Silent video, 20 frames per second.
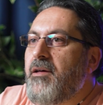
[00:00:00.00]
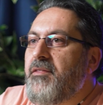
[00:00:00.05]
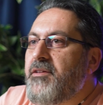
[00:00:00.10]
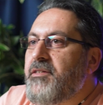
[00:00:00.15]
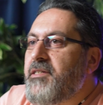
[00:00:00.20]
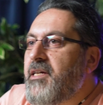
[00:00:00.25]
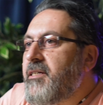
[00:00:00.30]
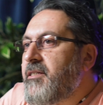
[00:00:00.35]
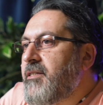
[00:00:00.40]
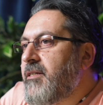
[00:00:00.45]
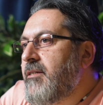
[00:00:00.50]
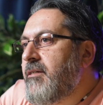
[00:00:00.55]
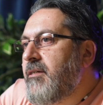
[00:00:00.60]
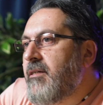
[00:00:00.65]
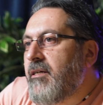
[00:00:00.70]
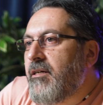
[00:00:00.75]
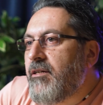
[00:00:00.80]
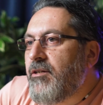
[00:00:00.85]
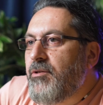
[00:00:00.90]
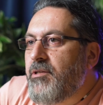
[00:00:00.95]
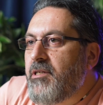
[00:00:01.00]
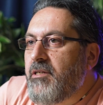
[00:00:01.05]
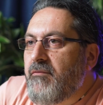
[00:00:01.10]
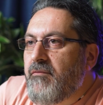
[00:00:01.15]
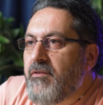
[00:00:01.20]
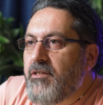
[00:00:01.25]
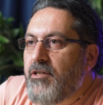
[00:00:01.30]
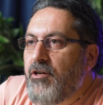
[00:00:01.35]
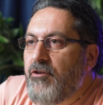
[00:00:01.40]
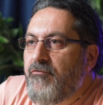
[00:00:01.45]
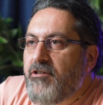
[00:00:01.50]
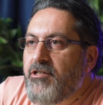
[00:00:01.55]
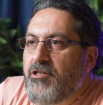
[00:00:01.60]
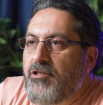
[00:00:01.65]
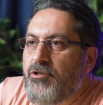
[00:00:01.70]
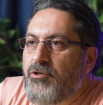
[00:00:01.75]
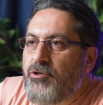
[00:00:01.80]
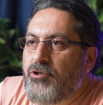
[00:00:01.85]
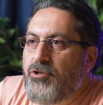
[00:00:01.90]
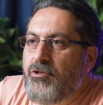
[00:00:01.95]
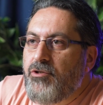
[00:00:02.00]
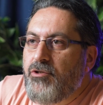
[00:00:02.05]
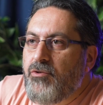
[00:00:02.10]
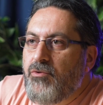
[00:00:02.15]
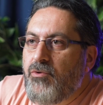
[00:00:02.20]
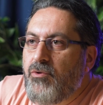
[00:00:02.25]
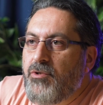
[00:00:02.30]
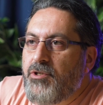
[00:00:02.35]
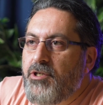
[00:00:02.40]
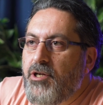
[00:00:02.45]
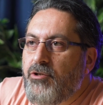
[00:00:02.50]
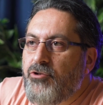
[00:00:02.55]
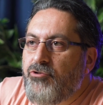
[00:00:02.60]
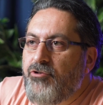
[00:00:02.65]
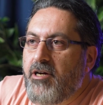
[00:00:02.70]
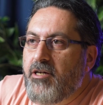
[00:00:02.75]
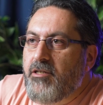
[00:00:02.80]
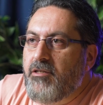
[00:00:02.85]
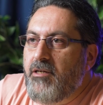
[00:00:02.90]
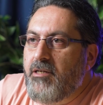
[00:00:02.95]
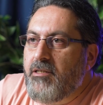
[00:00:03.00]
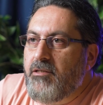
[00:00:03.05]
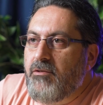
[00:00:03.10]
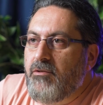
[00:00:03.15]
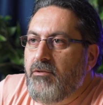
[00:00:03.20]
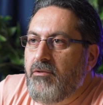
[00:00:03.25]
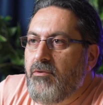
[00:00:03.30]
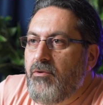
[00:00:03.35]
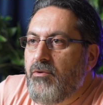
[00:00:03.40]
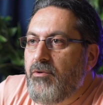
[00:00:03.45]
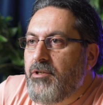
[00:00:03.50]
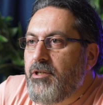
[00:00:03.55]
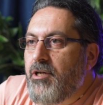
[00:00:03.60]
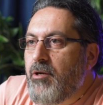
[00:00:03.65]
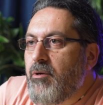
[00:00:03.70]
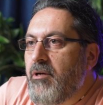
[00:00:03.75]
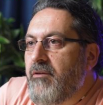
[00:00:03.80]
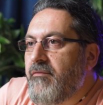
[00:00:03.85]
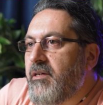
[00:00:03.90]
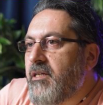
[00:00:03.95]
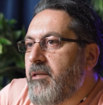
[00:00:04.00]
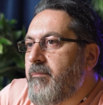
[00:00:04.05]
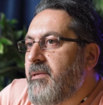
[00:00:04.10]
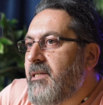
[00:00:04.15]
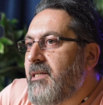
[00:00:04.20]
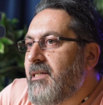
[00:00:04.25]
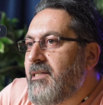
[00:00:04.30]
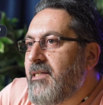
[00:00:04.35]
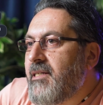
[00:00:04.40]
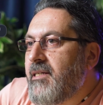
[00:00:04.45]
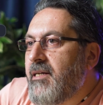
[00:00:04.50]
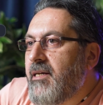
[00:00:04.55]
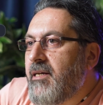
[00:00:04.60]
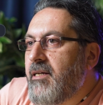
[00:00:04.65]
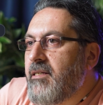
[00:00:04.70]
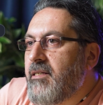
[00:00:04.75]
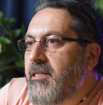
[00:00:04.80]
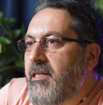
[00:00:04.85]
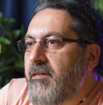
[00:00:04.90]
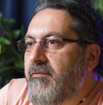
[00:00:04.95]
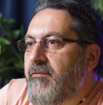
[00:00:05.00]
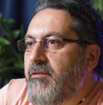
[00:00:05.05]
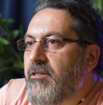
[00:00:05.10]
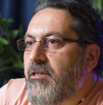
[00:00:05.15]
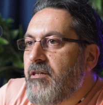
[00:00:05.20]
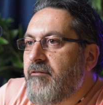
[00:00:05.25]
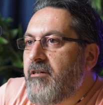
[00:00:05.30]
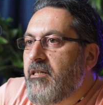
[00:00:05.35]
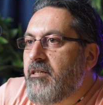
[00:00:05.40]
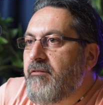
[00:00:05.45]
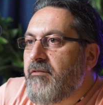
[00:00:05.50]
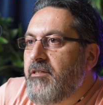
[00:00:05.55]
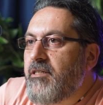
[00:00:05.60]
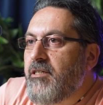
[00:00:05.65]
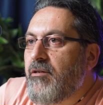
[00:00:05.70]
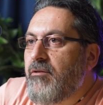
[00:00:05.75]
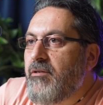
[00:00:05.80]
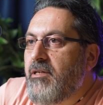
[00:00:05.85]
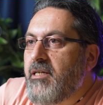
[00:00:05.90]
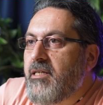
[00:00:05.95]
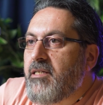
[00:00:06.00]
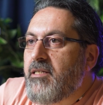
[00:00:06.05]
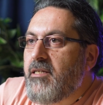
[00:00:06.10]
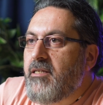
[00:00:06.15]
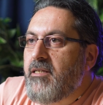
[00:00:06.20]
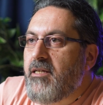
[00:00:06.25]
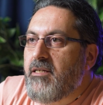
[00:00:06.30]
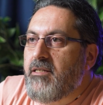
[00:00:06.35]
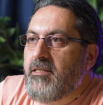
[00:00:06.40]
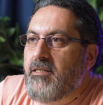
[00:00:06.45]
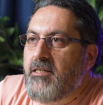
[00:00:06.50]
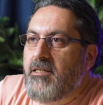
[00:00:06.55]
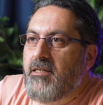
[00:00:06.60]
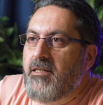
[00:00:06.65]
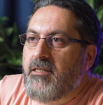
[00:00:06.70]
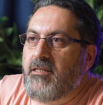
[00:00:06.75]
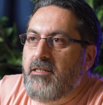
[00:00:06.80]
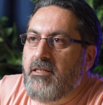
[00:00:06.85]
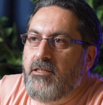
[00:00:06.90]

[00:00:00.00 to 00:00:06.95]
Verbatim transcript: Other data, including video resolution, audio track title, audio availability, and even direct video links in SD and